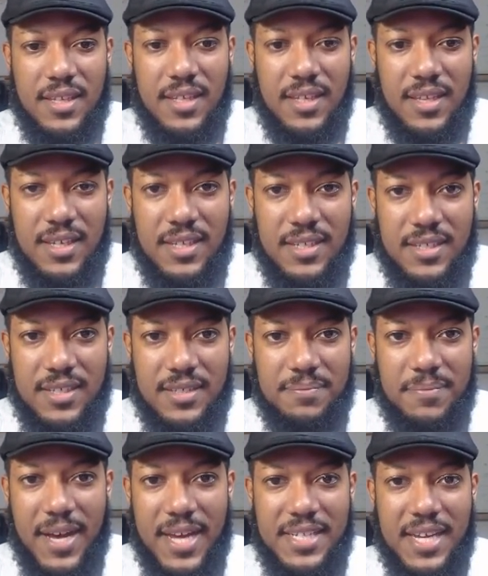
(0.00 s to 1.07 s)
And
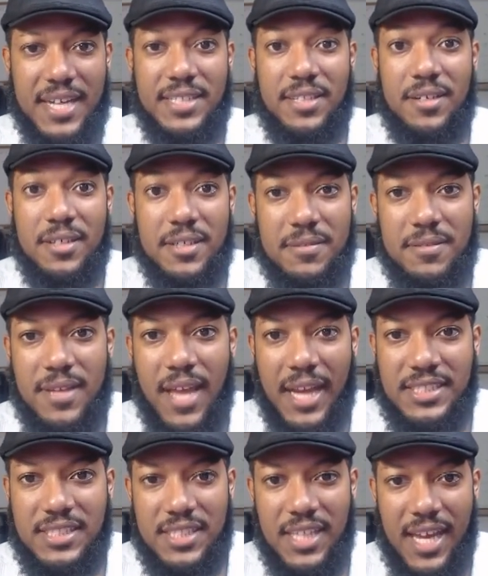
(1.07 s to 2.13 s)
my dialog
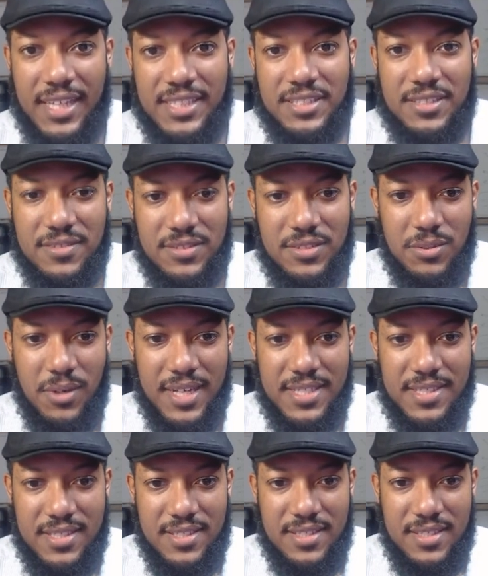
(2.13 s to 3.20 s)
actually X
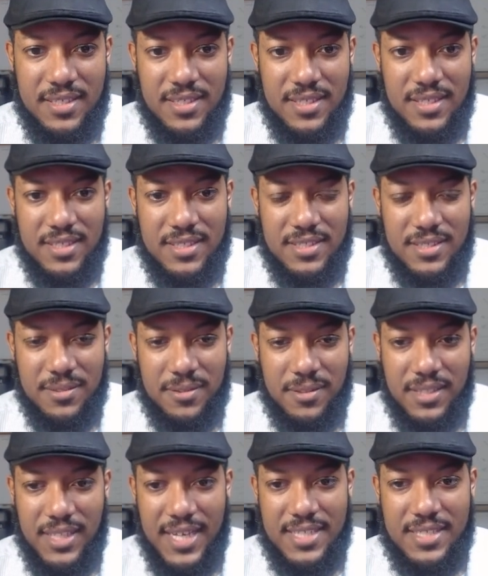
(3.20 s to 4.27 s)
twice, so
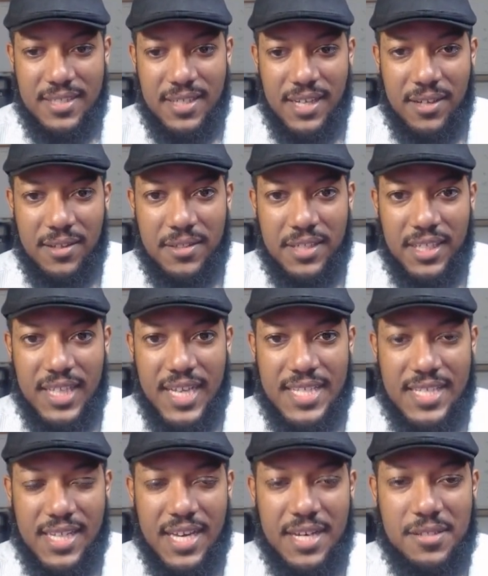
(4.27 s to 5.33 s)
I called it
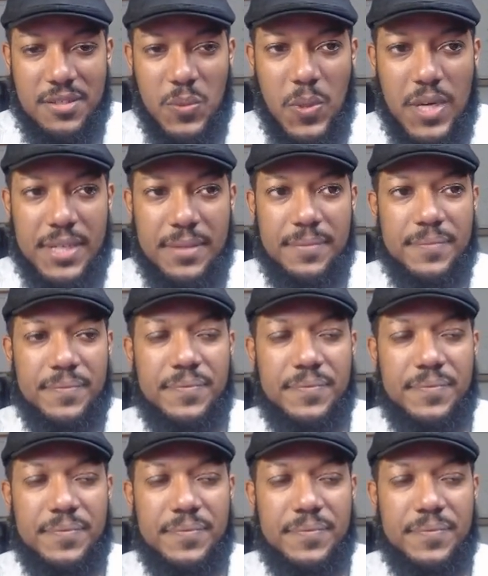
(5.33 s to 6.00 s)
Classic House 1.